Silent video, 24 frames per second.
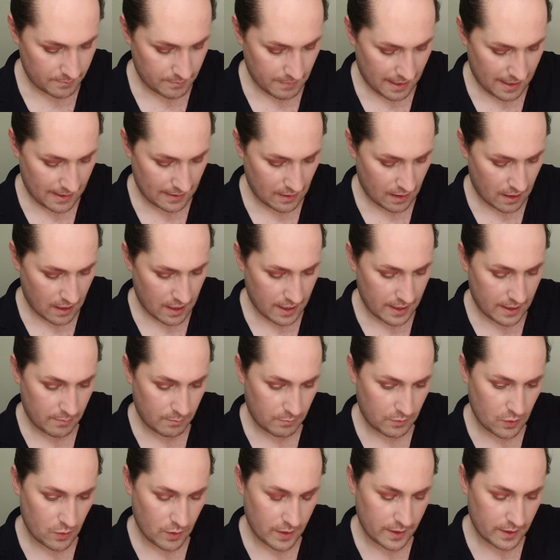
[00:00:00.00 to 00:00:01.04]
And I am
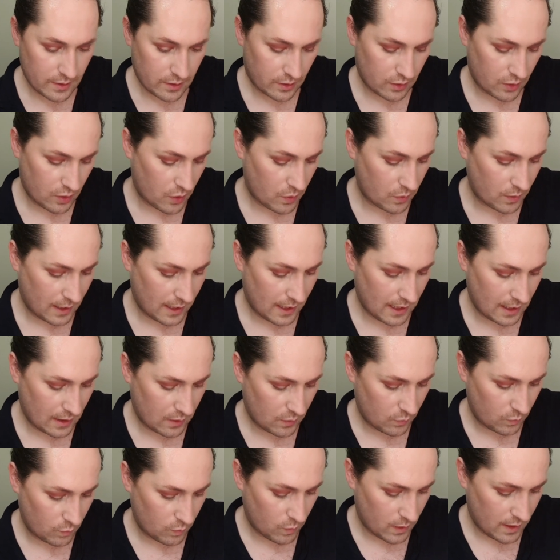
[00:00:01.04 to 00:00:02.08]
going to go
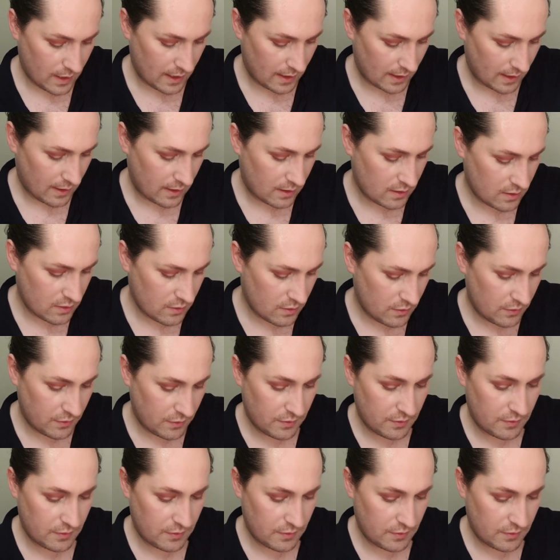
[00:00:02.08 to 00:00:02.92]
in with,